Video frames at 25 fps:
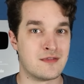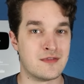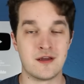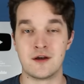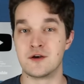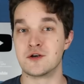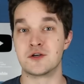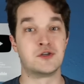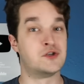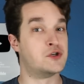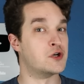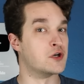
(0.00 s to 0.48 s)

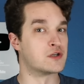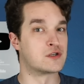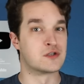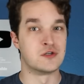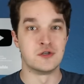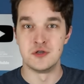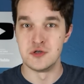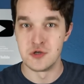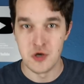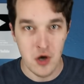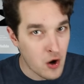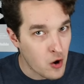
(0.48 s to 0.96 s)
There's just
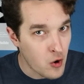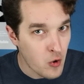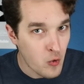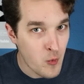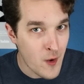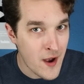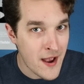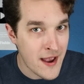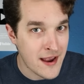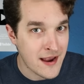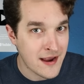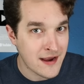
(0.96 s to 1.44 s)
no
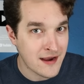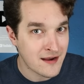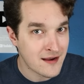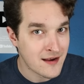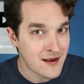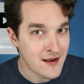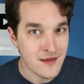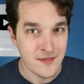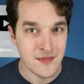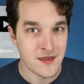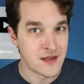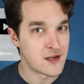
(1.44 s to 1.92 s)
way
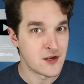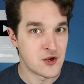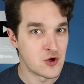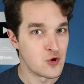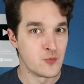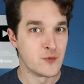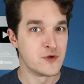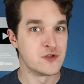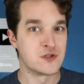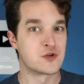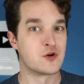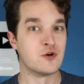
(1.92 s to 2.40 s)
that
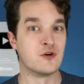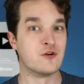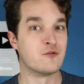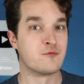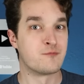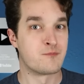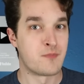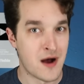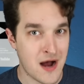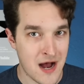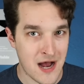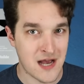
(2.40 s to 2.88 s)
humans could
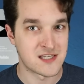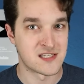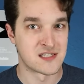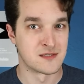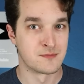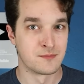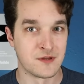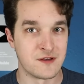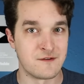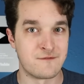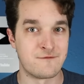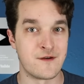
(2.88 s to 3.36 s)
have
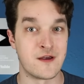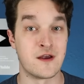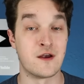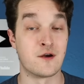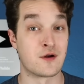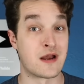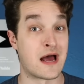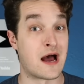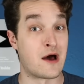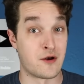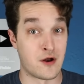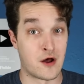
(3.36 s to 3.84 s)
possibly
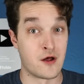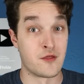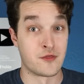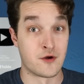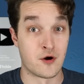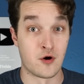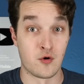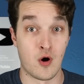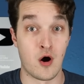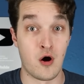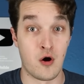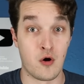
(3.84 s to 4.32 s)
figured out on
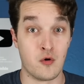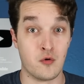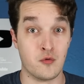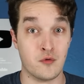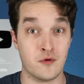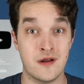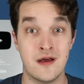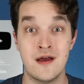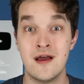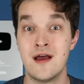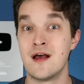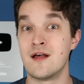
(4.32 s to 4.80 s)
their
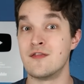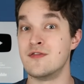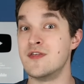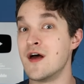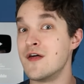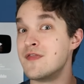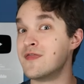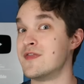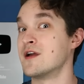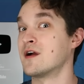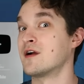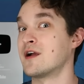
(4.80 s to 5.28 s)
own
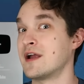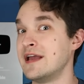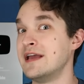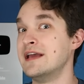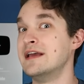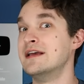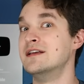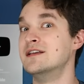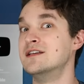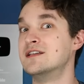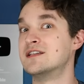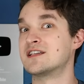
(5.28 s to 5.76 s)
that there
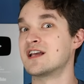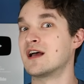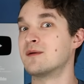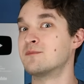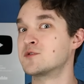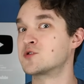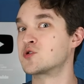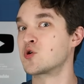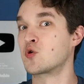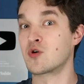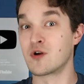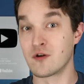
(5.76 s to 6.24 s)
is
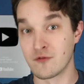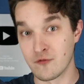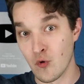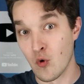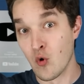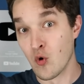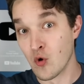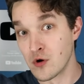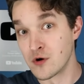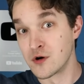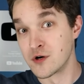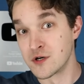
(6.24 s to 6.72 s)
some sort of
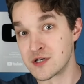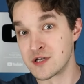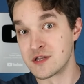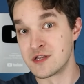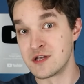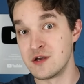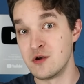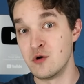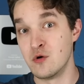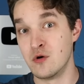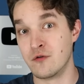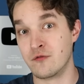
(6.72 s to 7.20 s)
order to
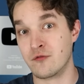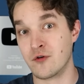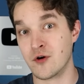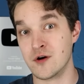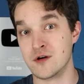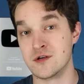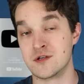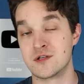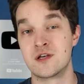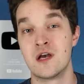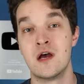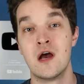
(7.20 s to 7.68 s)
the
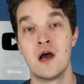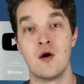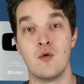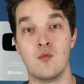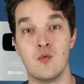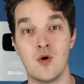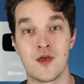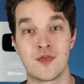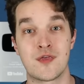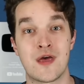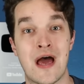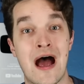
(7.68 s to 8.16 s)
universe
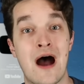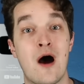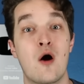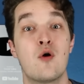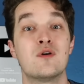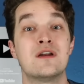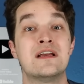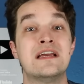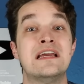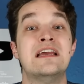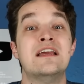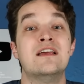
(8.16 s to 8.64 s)

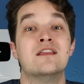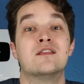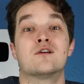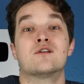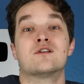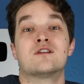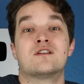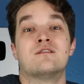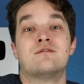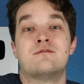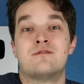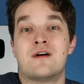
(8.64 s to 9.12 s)
without
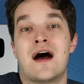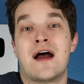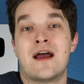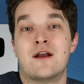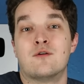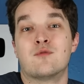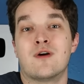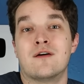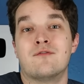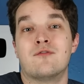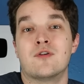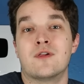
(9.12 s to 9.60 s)
either
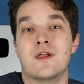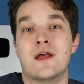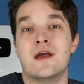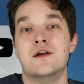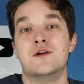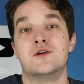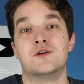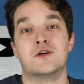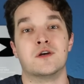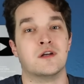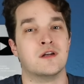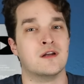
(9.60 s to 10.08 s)
divine
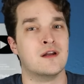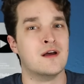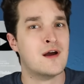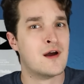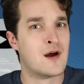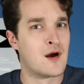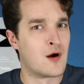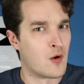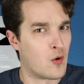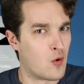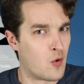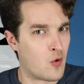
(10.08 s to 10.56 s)
revelation
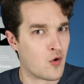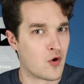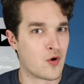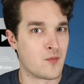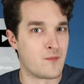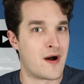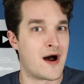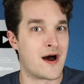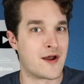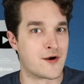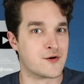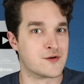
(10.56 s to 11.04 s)
or
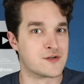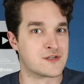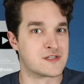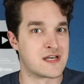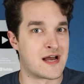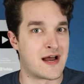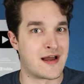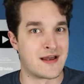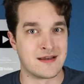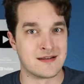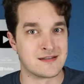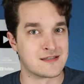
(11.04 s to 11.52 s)
modern
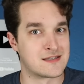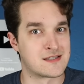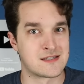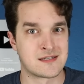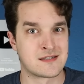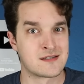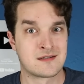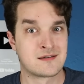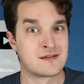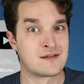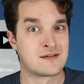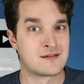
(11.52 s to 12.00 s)

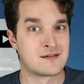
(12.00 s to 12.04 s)
science.